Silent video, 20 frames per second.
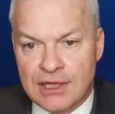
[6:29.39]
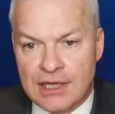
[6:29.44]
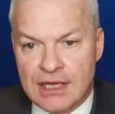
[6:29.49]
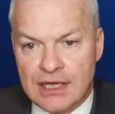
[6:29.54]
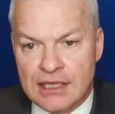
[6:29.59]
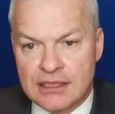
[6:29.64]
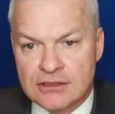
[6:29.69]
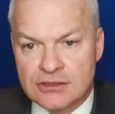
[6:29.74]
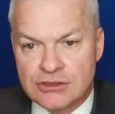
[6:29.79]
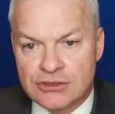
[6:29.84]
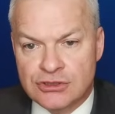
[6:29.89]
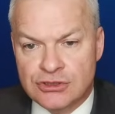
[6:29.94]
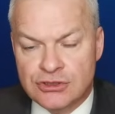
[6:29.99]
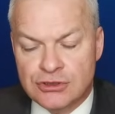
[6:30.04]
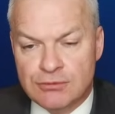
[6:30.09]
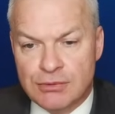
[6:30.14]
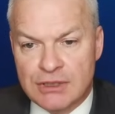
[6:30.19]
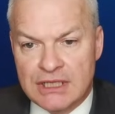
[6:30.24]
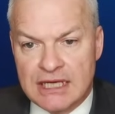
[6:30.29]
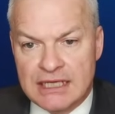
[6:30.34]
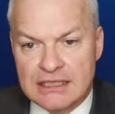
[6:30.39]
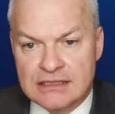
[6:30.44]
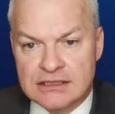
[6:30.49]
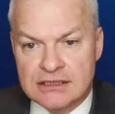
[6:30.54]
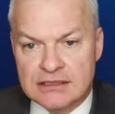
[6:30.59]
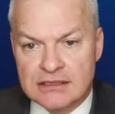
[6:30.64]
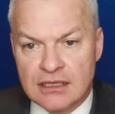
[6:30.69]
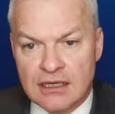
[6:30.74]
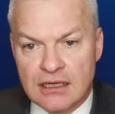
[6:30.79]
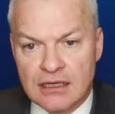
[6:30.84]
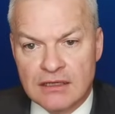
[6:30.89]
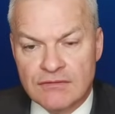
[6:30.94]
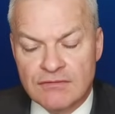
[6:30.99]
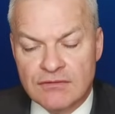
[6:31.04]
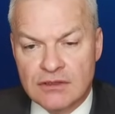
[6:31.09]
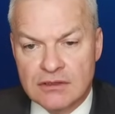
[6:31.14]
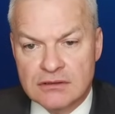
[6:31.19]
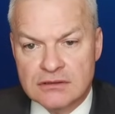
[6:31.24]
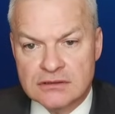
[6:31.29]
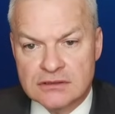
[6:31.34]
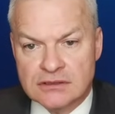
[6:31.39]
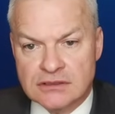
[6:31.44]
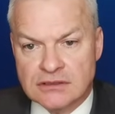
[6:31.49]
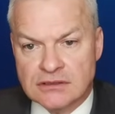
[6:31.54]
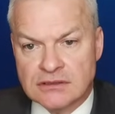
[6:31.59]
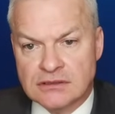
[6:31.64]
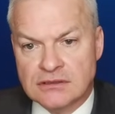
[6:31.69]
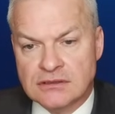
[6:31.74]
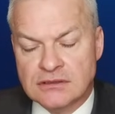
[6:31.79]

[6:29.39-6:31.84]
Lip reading: N duplicates a tile I've got.